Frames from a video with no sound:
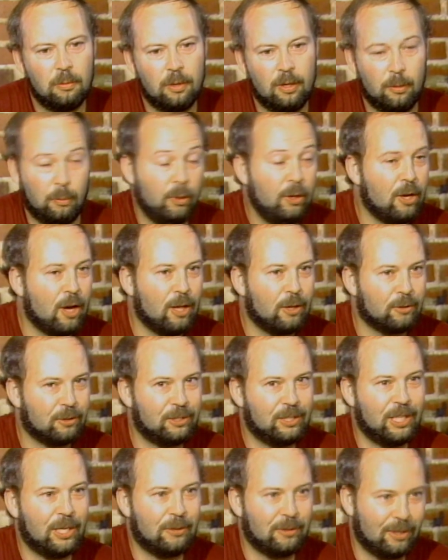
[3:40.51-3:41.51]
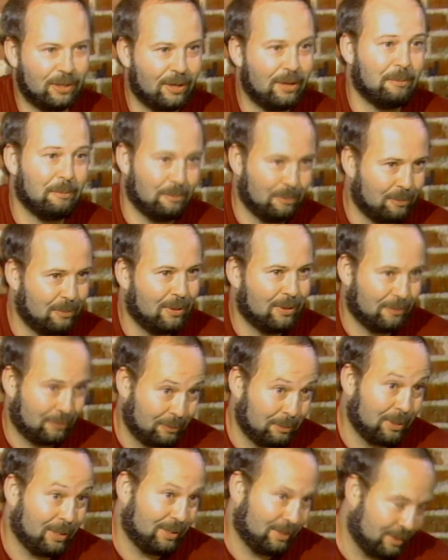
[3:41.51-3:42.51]
And we call her Sarah, but,
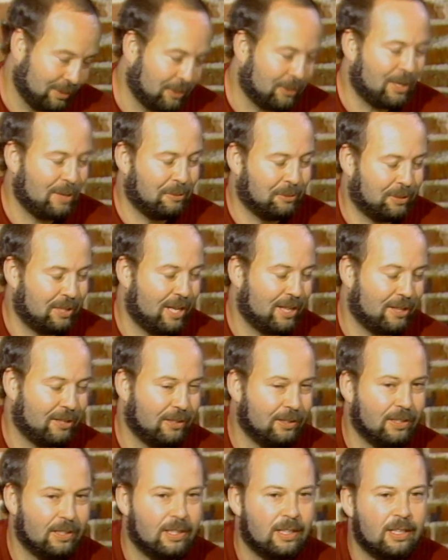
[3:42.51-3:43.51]
but her name was Ethel.